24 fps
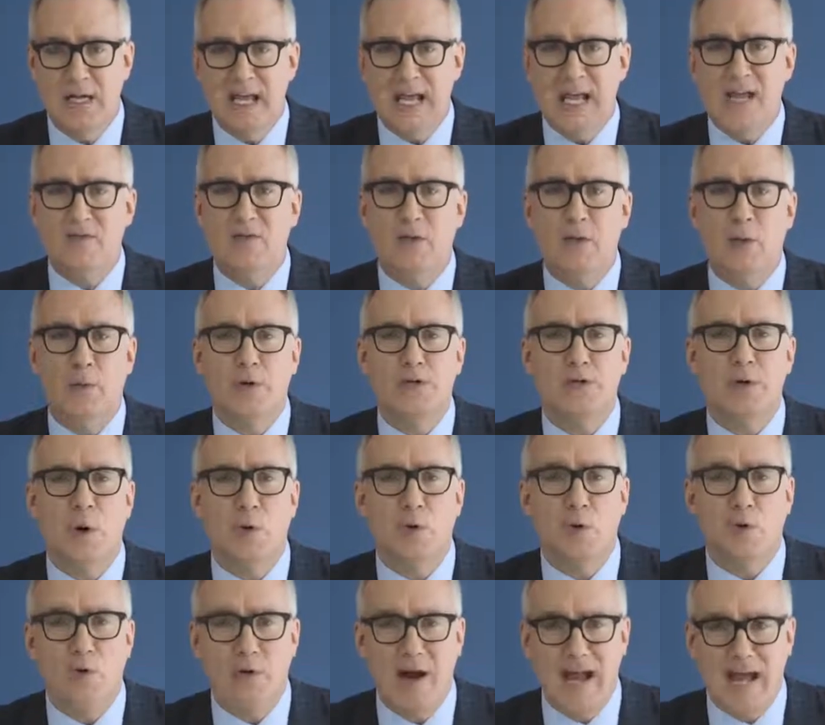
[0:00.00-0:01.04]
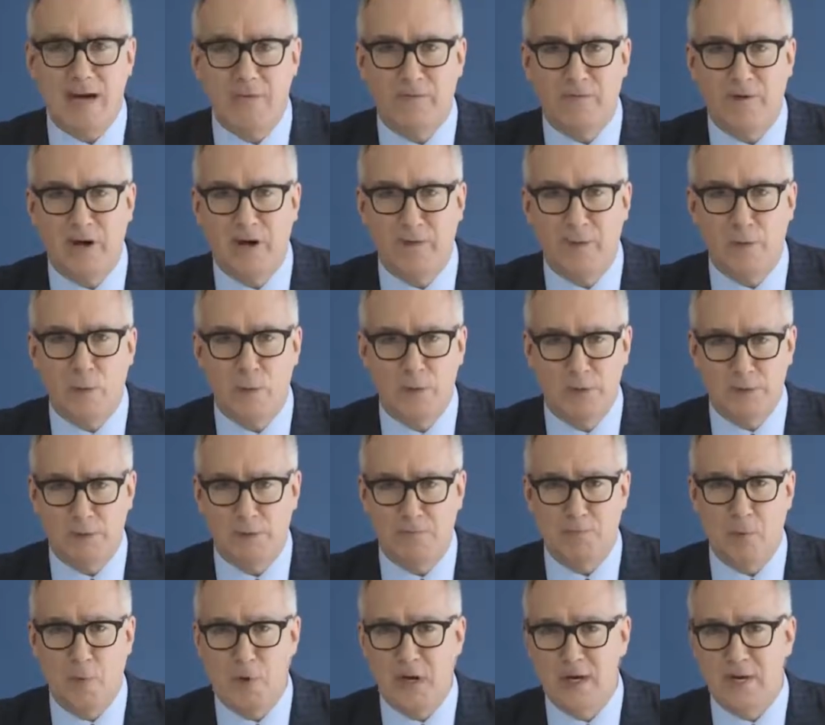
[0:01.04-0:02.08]
even though his own grandfather was
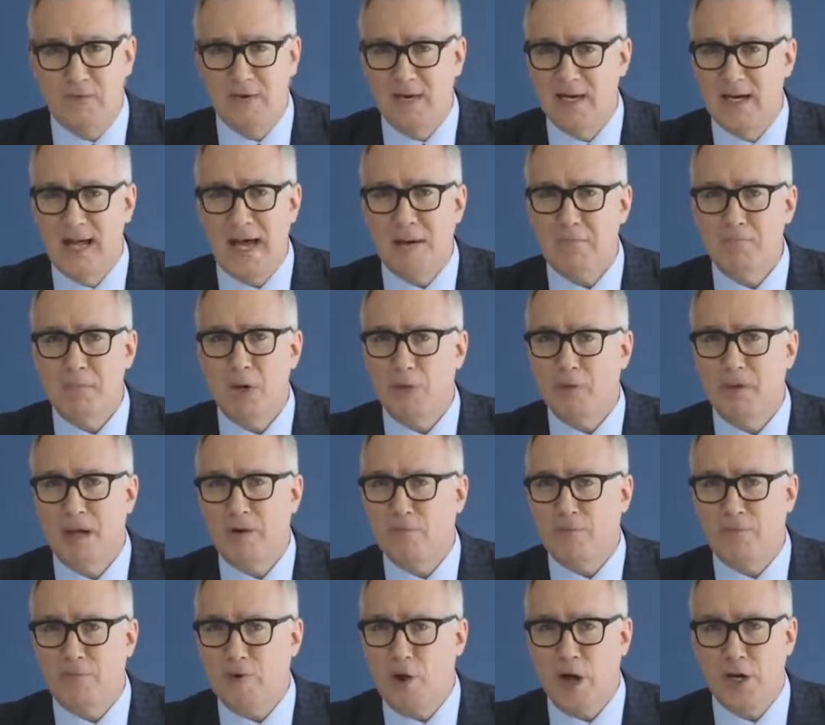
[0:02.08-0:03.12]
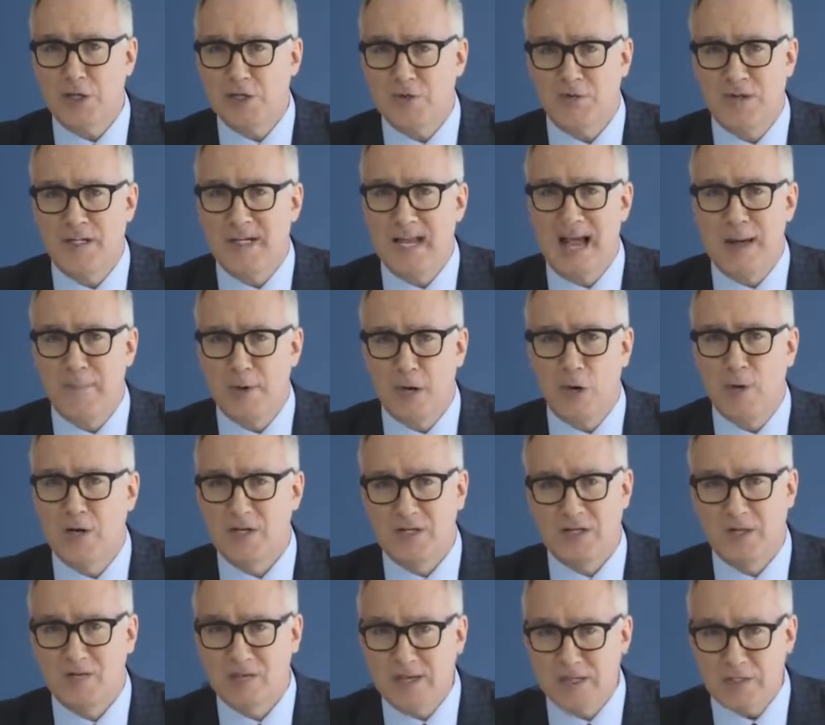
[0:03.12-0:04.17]
reportedly not merely a fraudulent
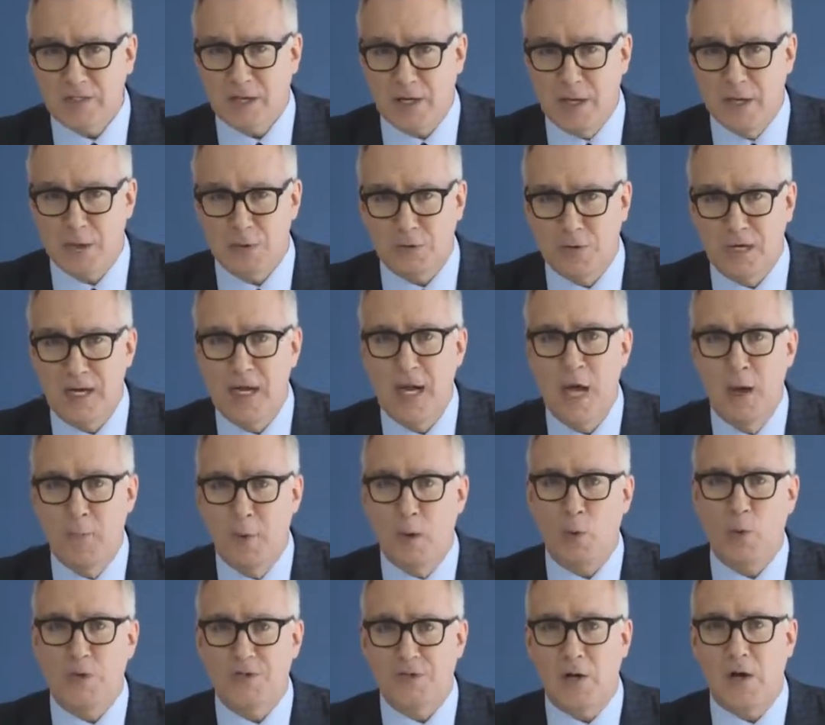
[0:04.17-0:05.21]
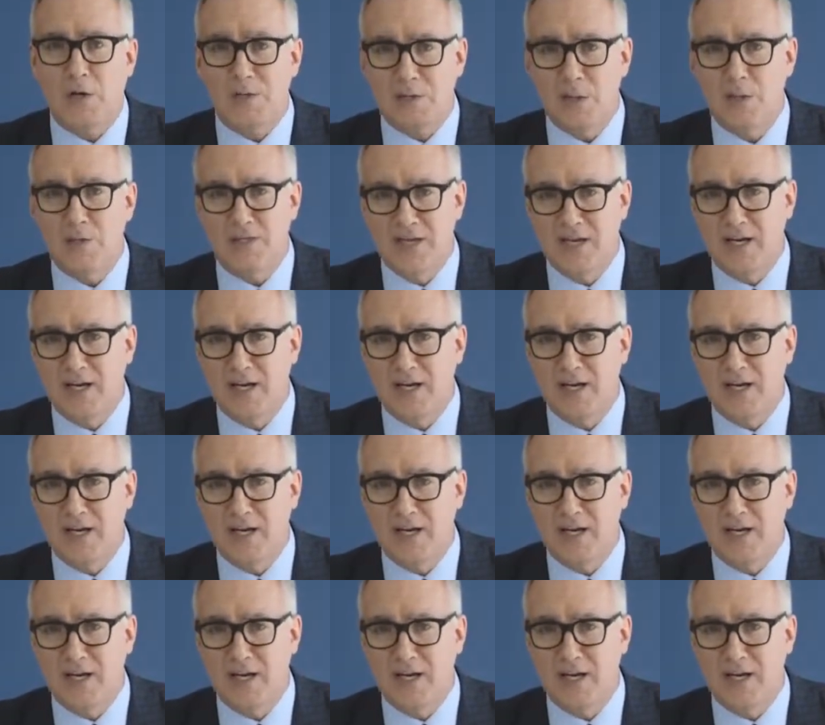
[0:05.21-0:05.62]
emigrant to this country, but was also